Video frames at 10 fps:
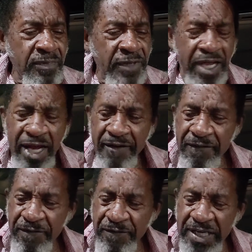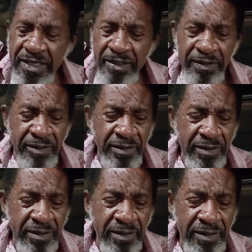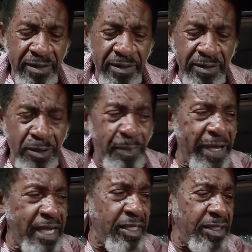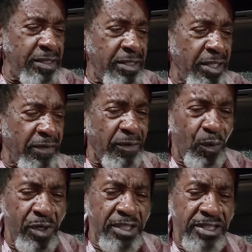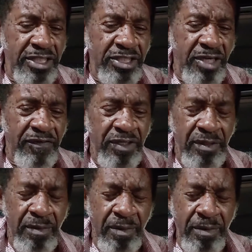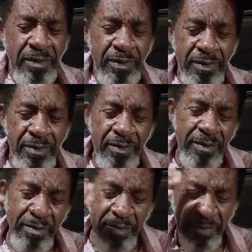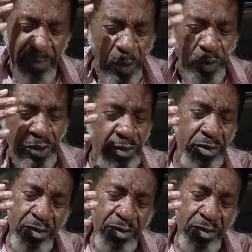that I feel the pain of the ones that suffer the most.